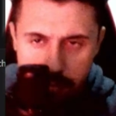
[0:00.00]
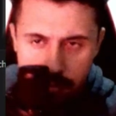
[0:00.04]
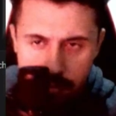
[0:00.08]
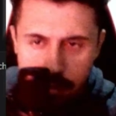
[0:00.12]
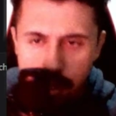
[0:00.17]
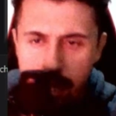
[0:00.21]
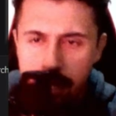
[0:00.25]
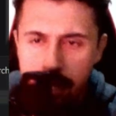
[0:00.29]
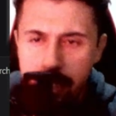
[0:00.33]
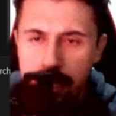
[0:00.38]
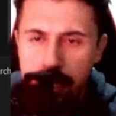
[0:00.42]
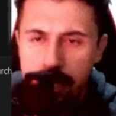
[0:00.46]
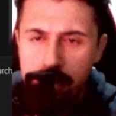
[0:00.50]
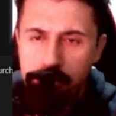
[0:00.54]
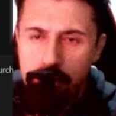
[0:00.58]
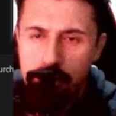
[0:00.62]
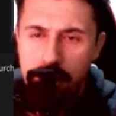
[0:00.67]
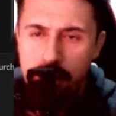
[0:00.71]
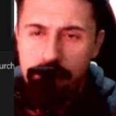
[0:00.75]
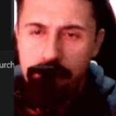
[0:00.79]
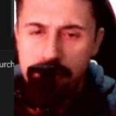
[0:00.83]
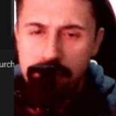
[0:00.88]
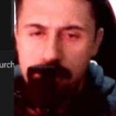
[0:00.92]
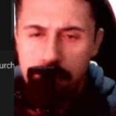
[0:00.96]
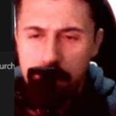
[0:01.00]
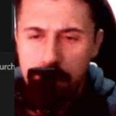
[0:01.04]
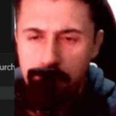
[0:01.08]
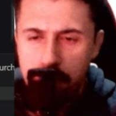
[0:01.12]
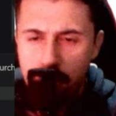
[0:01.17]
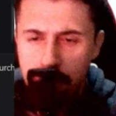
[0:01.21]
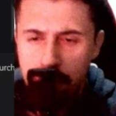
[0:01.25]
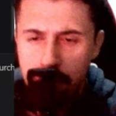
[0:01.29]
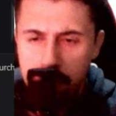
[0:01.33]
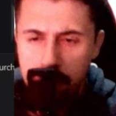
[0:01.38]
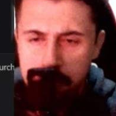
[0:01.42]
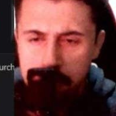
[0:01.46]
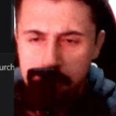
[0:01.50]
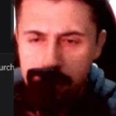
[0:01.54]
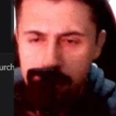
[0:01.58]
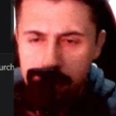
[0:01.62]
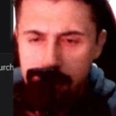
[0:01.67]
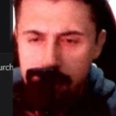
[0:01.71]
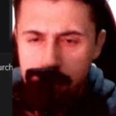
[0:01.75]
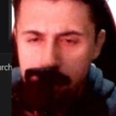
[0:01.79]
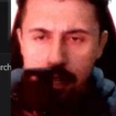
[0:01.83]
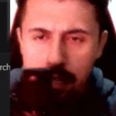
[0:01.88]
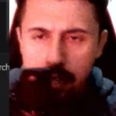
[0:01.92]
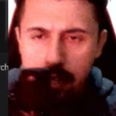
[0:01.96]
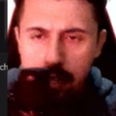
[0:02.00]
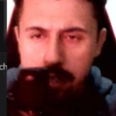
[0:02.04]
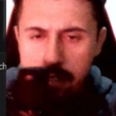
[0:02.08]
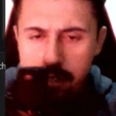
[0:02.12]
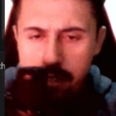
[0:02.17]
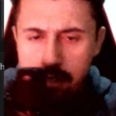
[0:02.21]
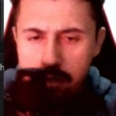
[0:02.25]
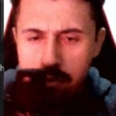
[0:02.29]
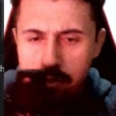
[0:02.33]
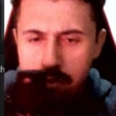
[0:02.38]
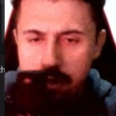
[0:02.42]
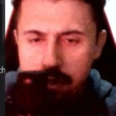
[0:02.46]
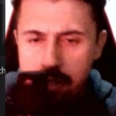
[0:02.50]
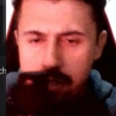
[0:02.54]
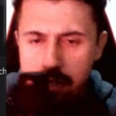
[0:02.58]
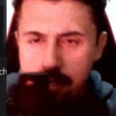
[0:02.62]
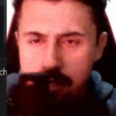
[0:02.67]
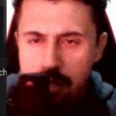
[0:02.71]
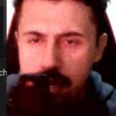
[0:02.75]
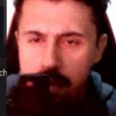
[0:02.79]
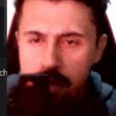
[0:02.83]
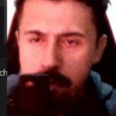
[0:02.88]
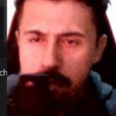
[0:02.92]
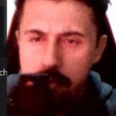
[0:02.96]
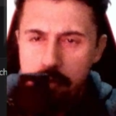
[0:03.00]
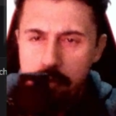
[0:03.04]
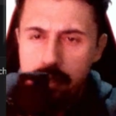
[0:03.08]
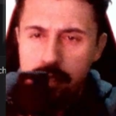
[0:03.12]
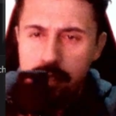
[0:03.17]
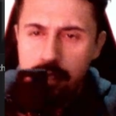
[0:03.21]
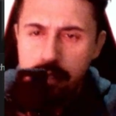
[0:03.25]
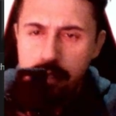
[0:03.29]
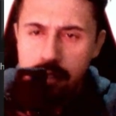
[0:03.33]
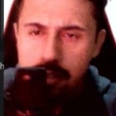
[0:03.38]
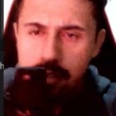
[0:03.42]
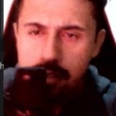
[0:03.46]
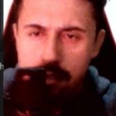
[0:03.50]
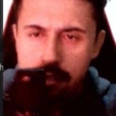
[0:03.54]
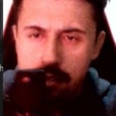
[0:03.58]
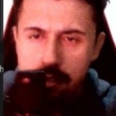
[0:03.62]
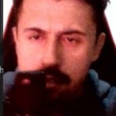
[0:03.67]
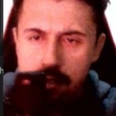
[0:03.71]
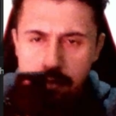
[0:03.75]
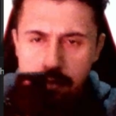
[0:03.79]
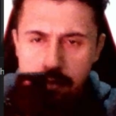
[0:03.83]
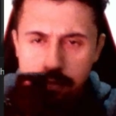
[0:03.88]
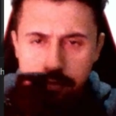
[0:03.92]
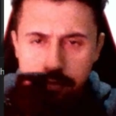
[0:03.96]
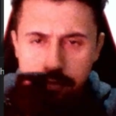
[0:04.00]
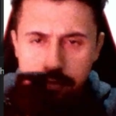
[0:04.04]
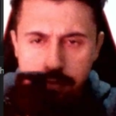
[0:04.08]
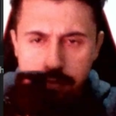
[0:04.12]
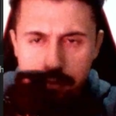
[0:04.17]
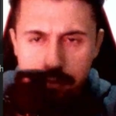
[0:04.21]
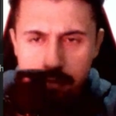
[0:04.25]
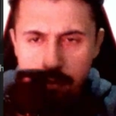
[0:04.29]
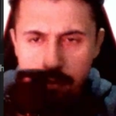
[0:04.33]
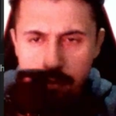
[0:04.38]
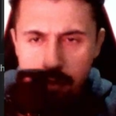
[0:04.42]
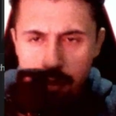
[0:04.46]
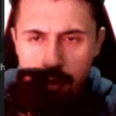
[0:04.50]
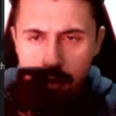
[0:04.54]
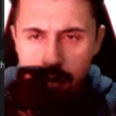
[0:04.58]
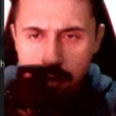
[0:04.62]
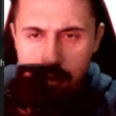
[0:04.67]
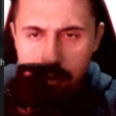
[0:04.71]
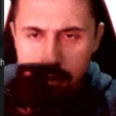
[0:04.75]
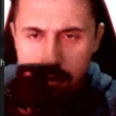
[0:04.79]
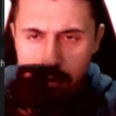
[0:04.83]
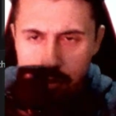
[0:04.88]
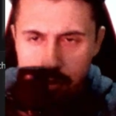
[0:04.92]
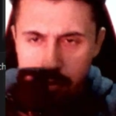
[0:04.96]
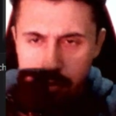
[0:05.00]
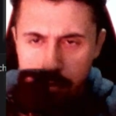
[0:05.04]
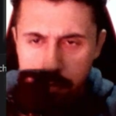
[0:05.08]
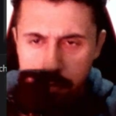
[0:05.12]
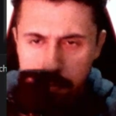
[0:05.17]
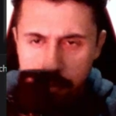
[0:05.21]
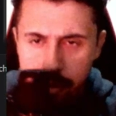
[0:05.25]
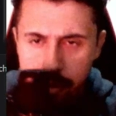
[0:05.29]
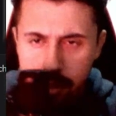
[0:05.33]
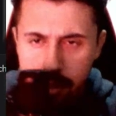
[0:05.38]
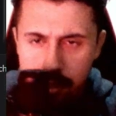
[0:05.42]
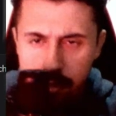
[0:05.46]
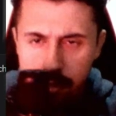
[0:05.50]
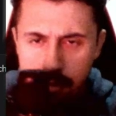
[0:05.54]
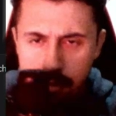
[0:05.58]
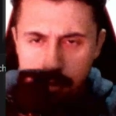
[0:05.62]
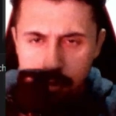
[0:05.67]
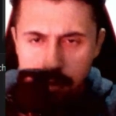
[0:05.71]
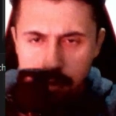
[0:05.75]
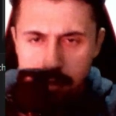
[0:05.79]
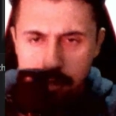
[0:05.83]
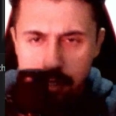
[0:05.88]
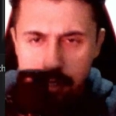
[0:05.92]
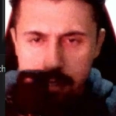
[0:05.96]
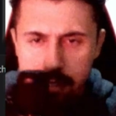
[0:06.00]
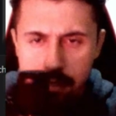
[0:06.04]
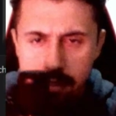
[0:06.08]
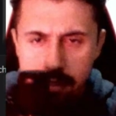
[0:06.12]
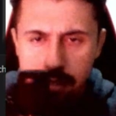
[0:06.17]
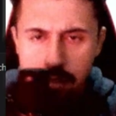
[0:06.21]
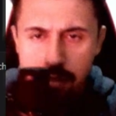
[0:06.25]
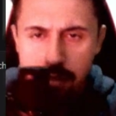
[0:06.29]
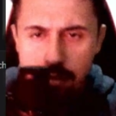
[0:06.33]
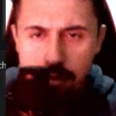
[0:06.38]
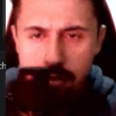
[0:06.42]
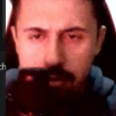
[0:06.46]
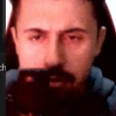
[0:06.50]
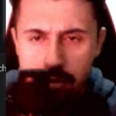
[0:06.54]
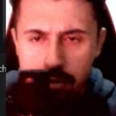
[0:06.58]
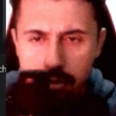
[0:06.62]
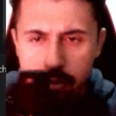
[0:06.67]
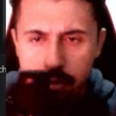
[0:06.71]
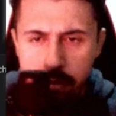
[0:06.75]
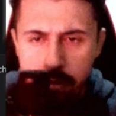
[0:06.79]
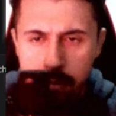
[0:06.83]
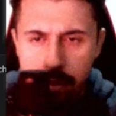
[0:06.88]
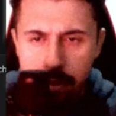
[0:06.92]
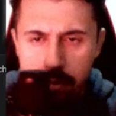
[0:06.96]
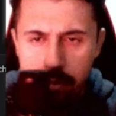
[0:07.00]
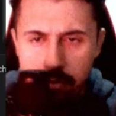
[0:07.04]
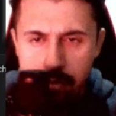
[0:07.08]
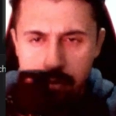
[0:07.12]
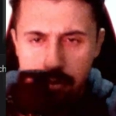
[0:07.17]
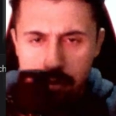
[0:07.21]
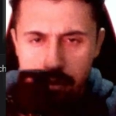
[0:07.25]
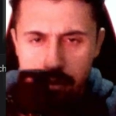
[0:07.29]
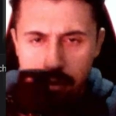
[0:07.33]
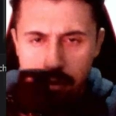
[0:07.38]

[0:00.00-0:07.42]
I guess we have some problem here. Let's see what's happening. So pay order ID, total amount.